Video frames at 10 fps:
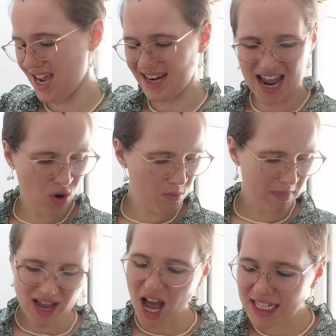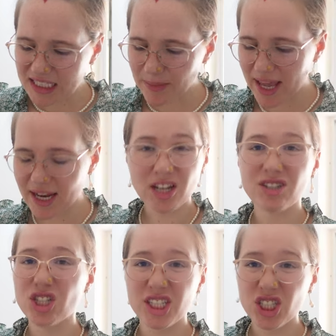Now, my husband and
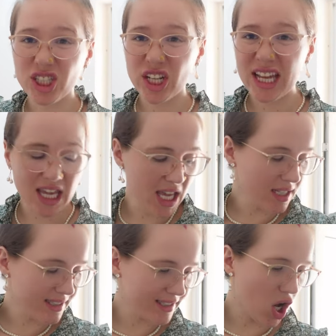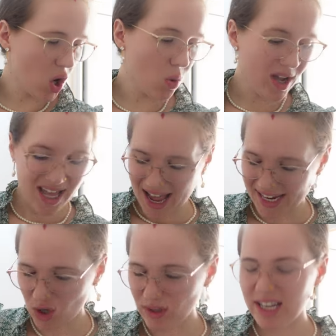she's just gonna eat, so
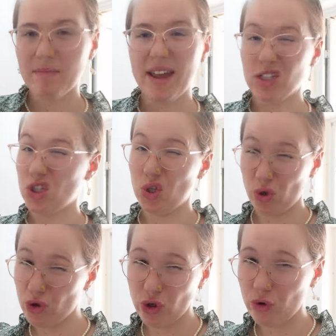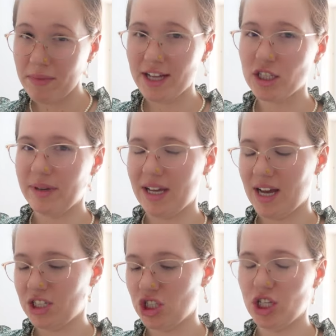I don't need to make too much
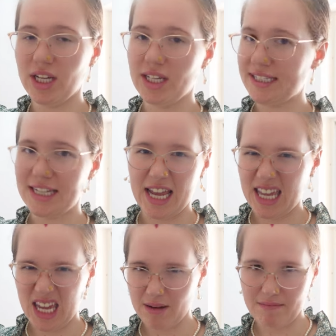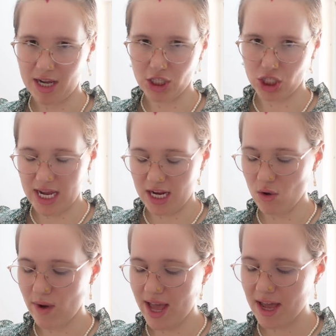because she does not eat much
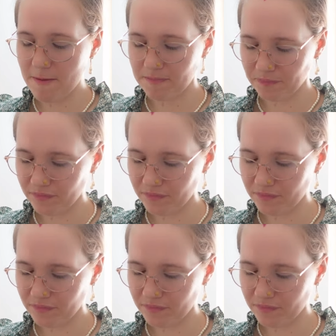anyway.